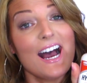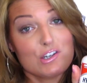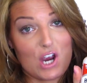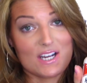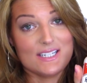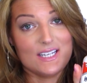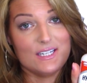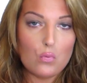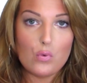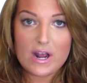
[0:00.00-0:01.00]

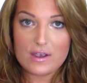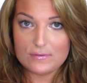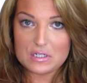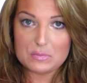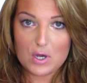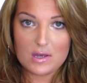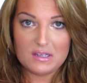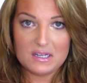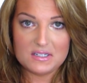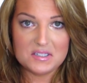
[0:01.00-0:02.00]
Hydroxycut. When I first bought
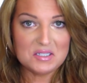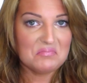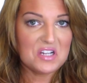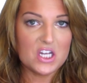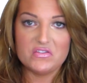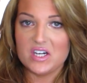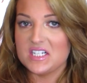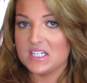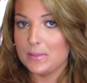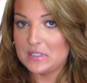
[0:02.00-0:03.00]
this, I was
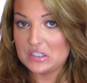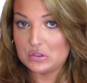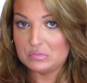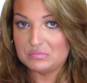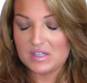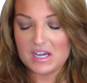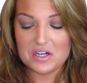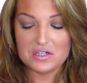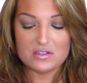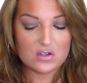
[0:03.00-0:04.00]
very skeptical. I'd
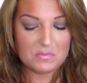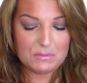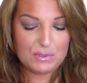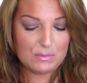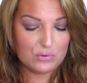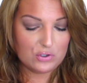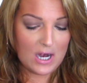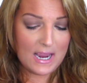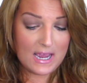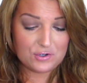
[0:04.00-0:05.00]
heard so many people
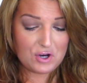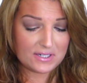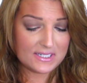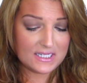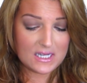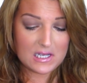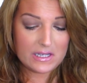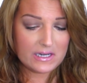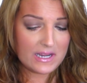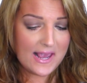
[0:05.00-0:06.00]
try
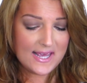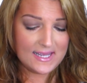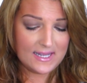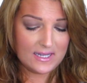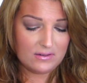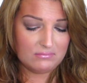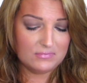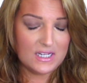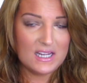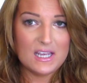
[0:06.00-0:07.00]
Hydroxycut,
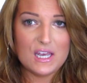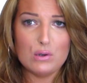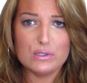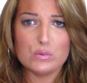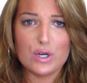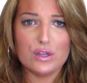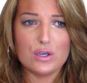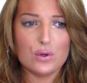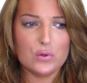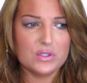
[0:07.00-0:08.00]
and it was one of
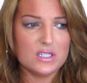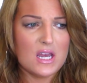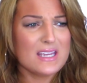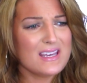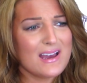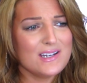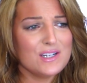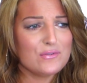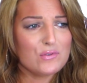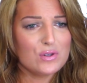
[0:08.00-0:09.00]
those, yeah, I
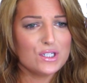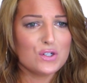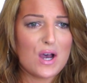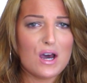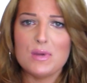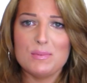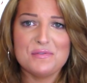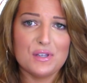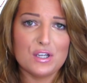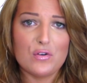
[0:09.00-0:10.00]
did it for a little while, it made me
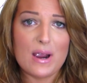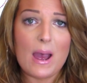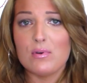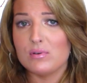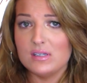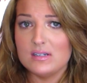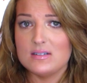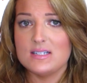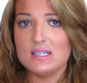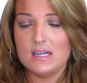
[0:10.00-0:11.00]
feel like crap, I really
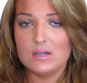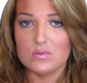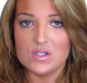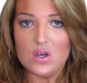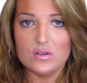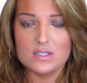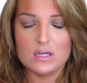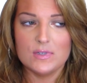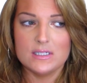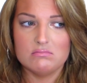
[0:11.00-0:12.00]
didn't see any results,
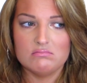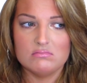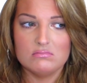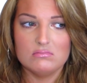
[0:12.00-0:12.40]
and I'm like,